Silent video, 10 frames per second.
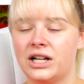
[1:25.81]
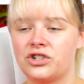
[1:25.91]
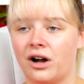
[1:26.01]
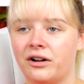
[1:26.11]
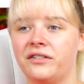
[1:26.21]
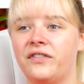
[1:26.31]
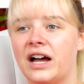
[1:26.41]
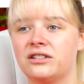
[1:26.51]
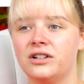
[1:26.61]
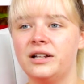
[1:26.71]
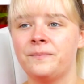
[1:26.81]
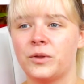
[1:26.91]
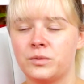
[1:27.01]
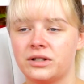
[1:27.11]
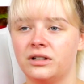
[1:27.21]
That chocolate factory
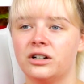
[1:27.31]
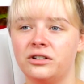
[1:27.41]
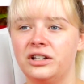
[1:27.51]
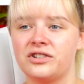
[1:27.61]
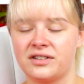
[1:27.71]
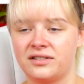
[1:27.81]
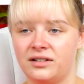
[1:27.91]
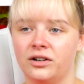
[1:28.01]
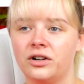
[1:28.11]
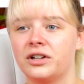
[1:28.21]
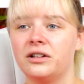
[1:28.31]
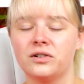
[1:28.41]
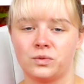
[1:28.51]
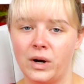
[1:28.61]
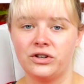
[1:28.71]
was literally just a serial
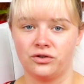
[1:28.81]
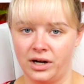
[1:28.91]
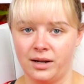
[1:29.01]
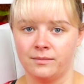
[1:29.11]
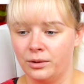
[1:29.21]
killer's wet dream.